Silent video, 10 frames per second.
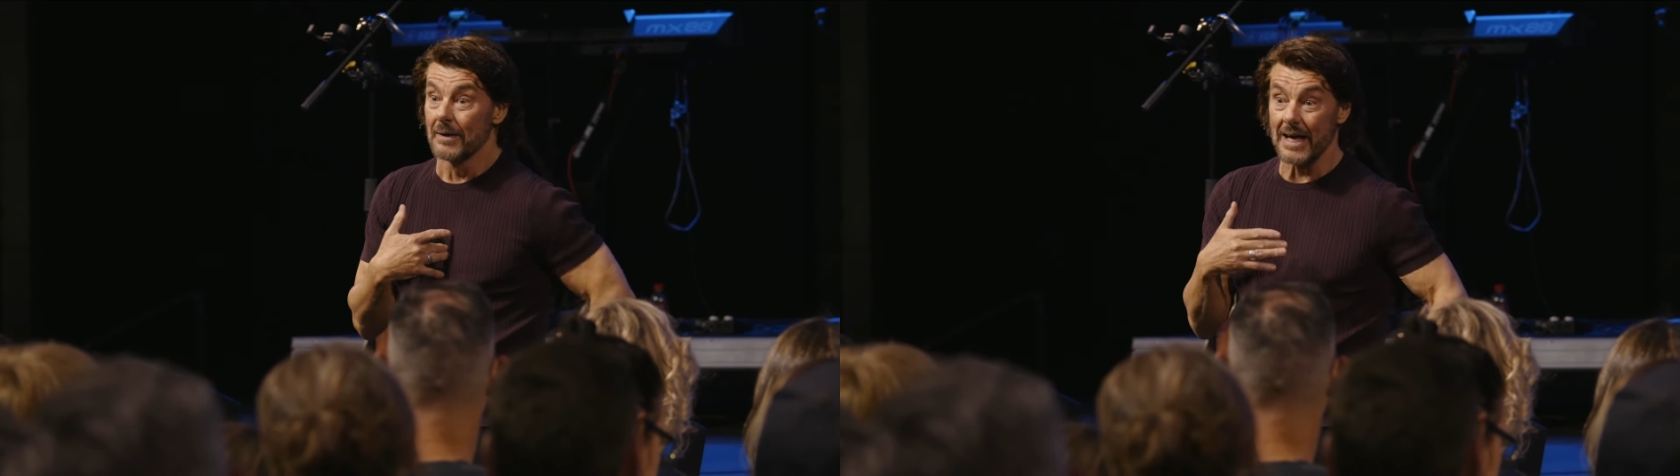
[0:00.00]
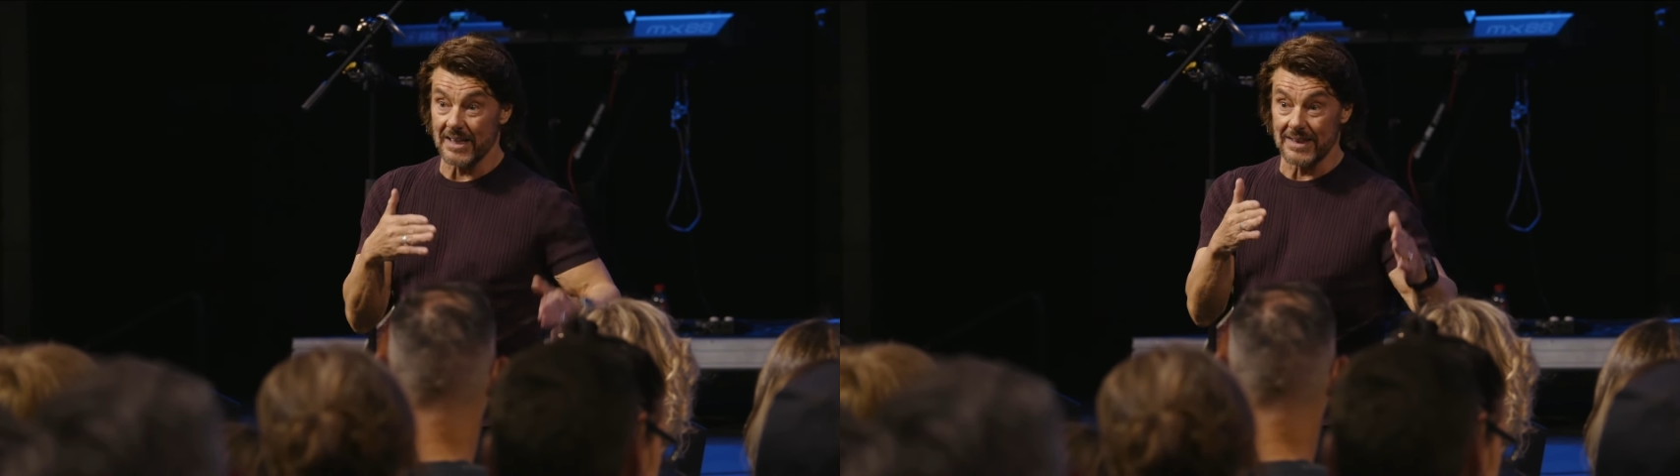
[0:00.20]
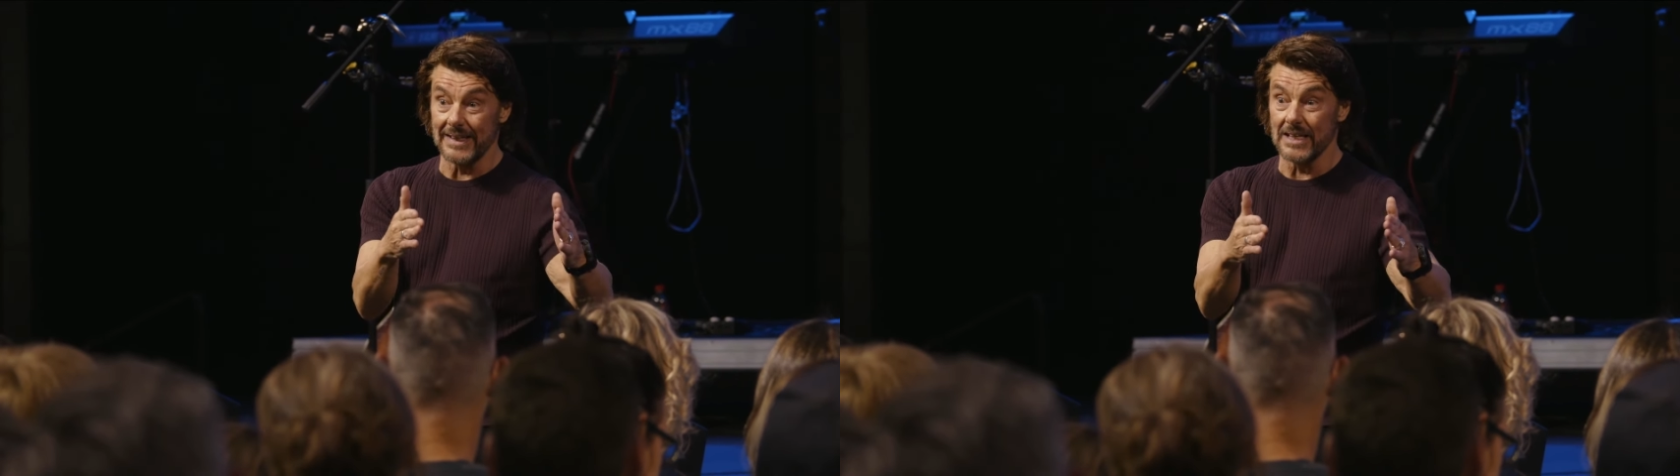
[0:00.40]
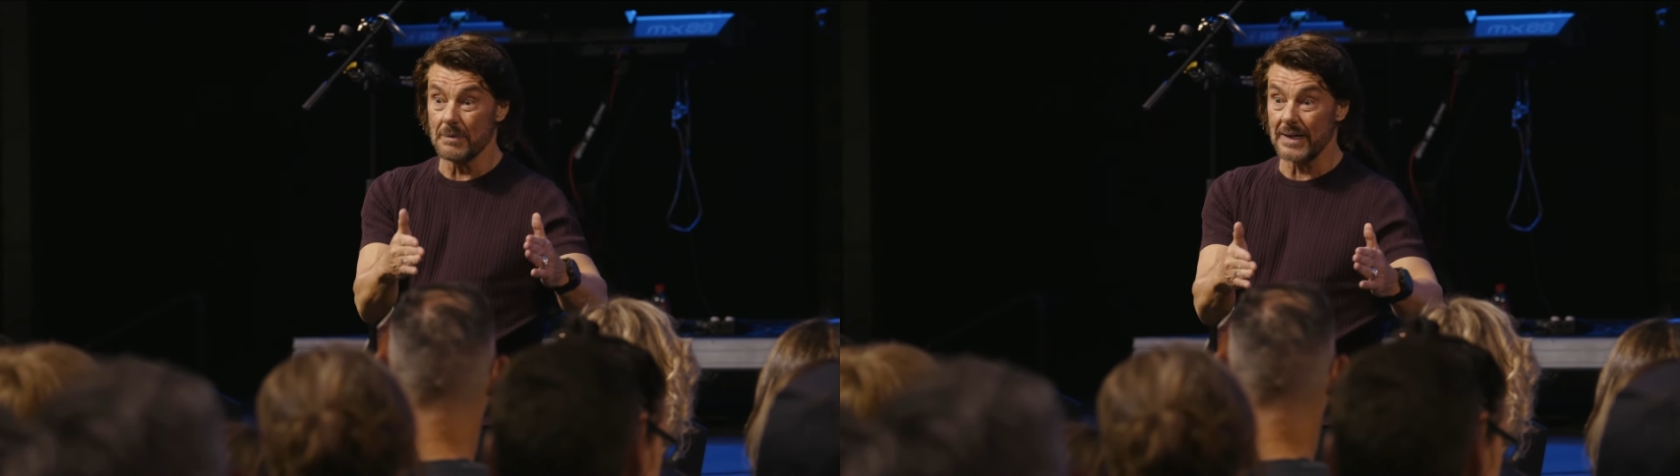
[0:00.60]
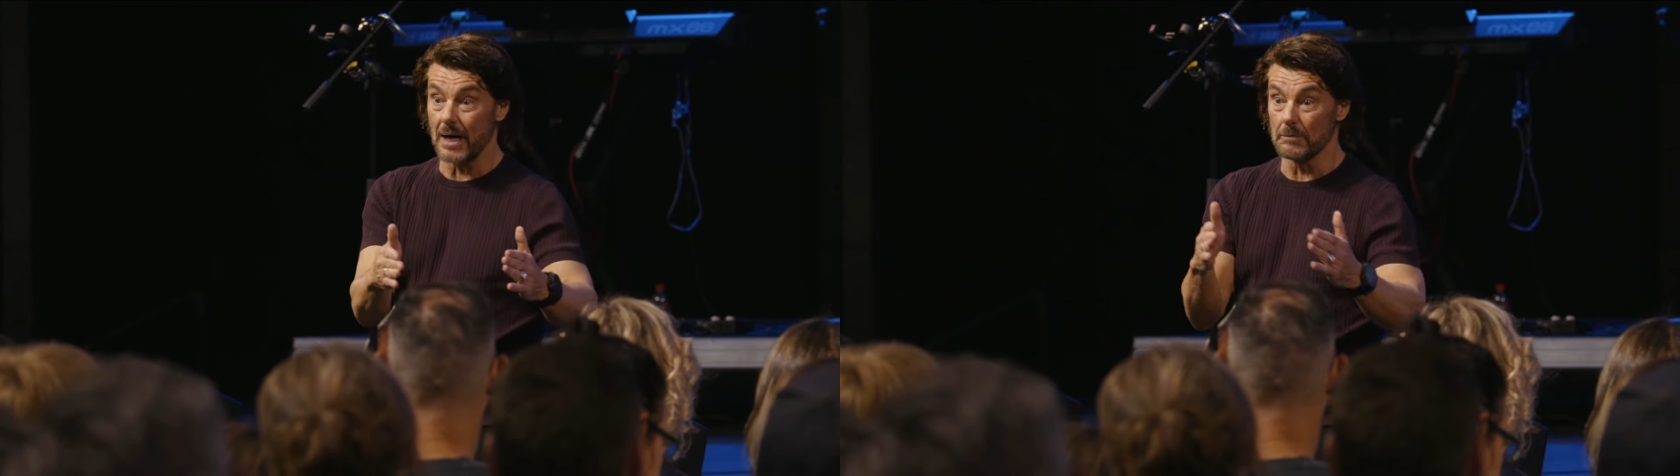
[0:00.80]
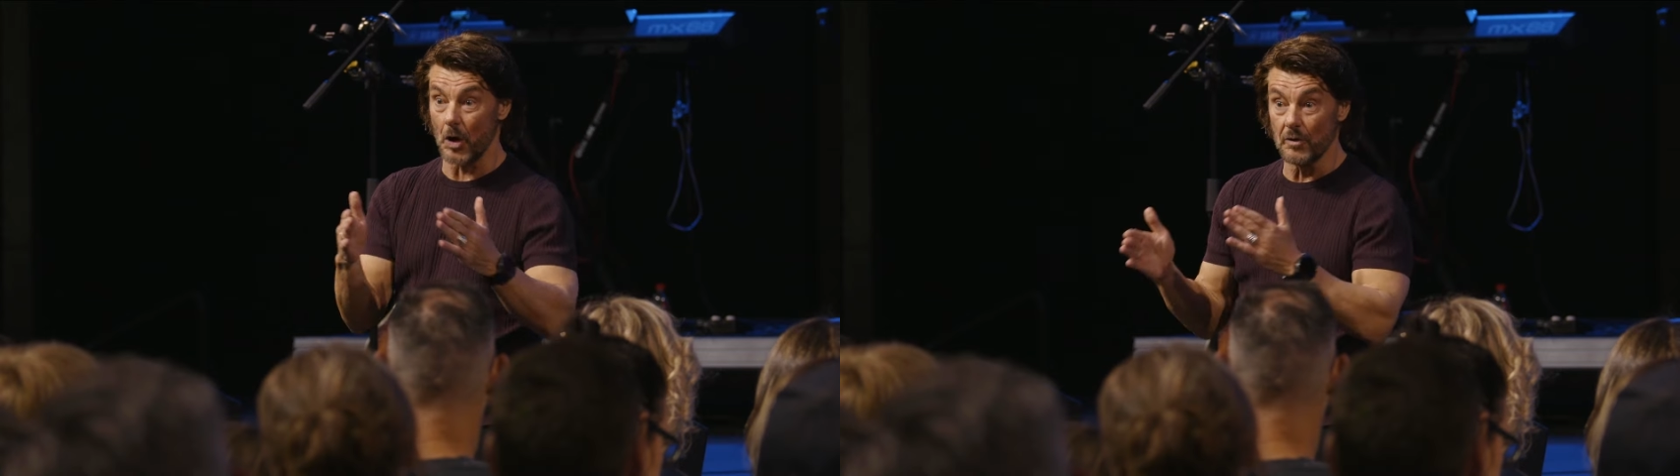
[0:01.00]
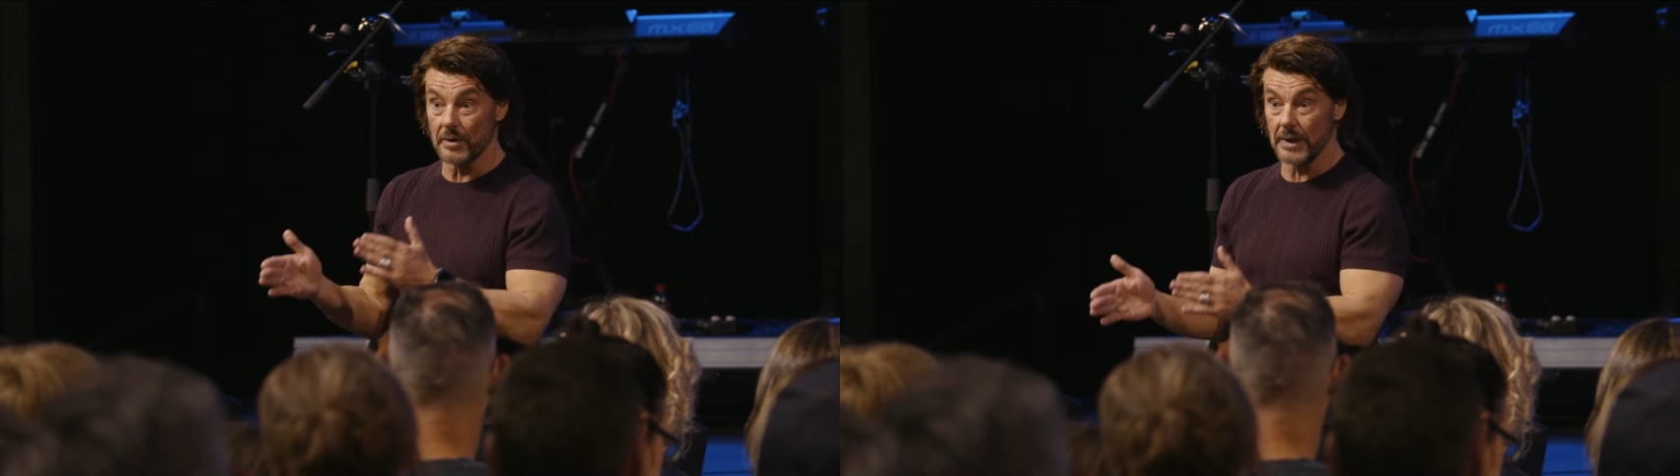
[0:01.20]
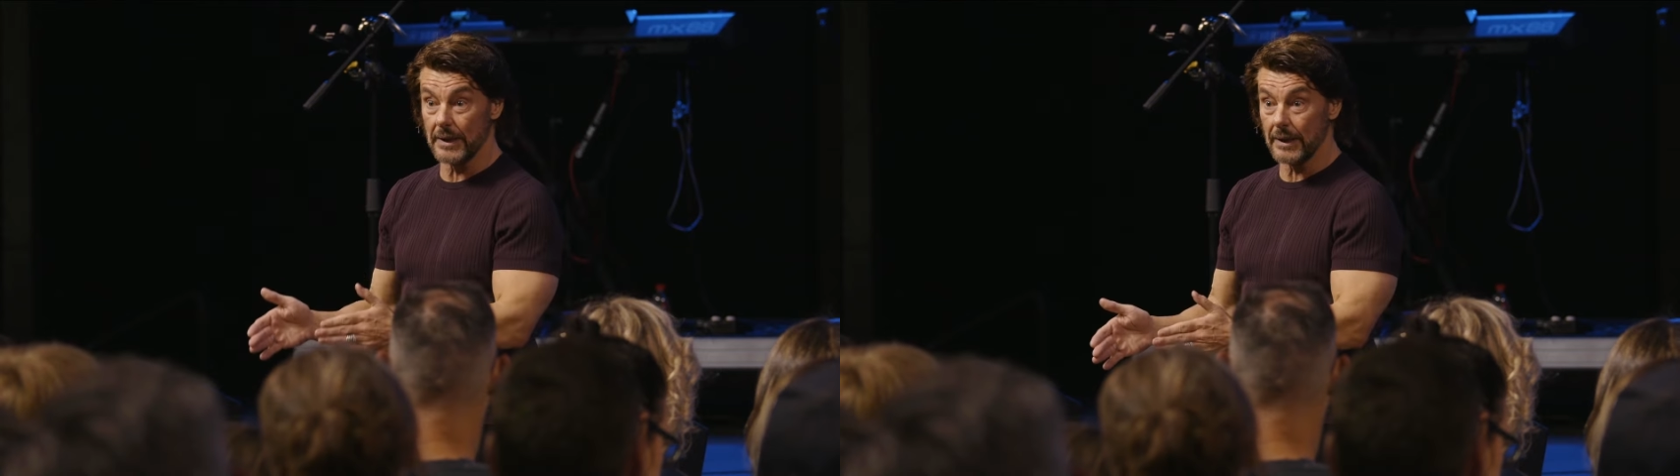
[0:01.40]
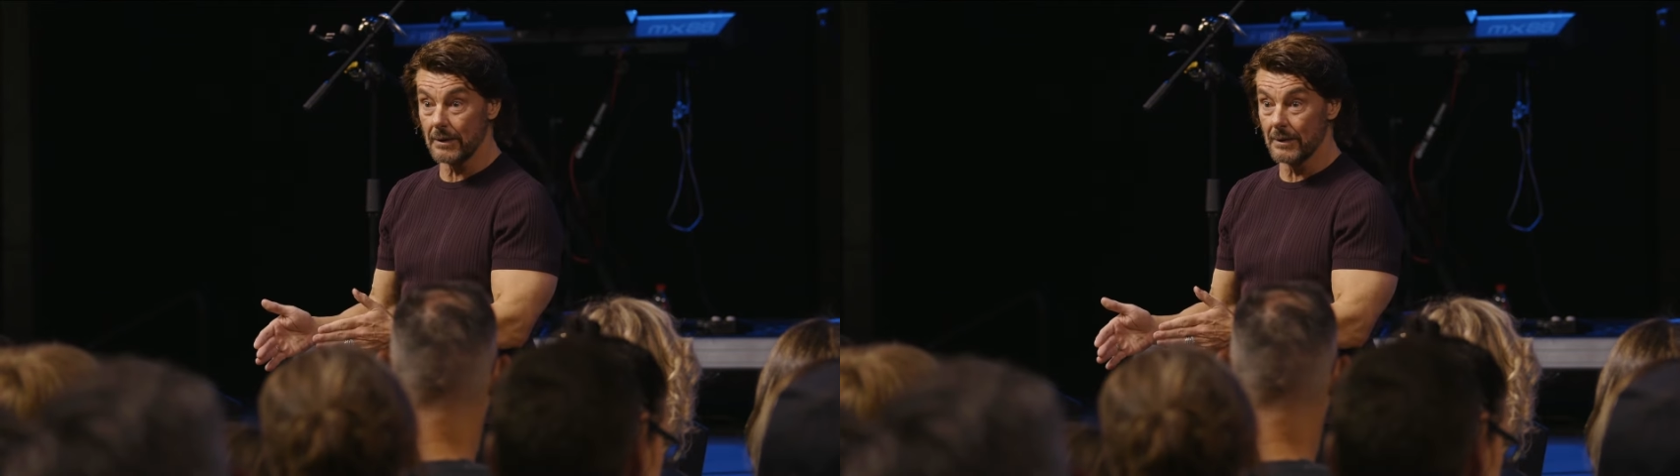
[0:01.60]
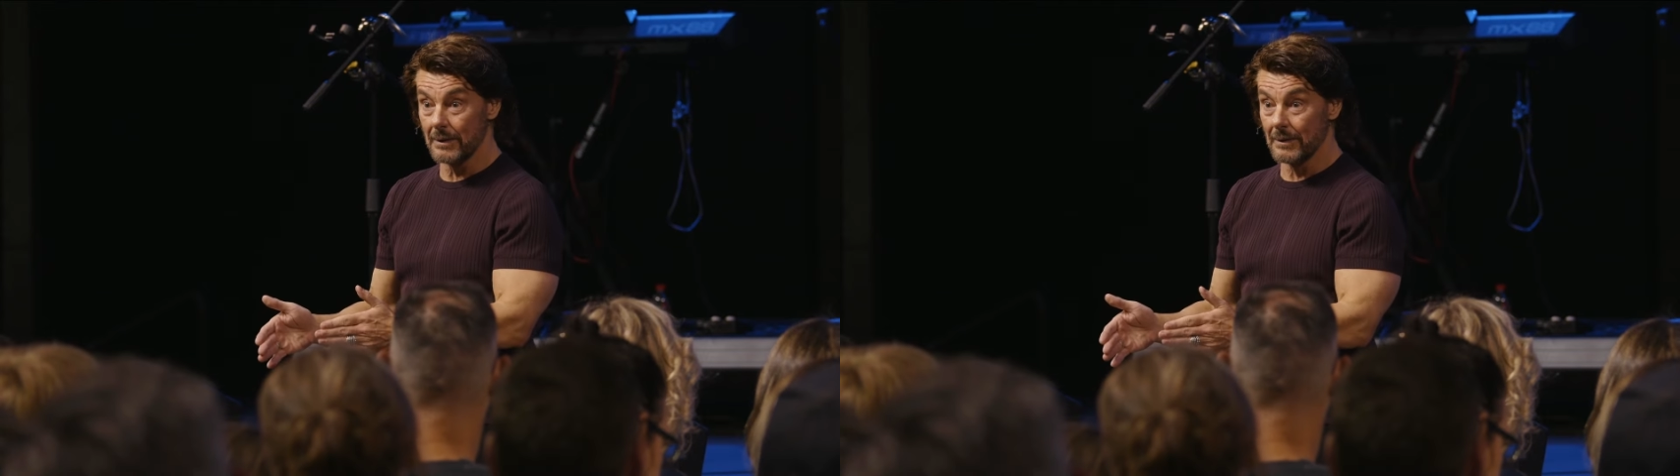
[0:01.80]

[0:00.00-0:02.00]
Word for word: that thinking becomes overthinking,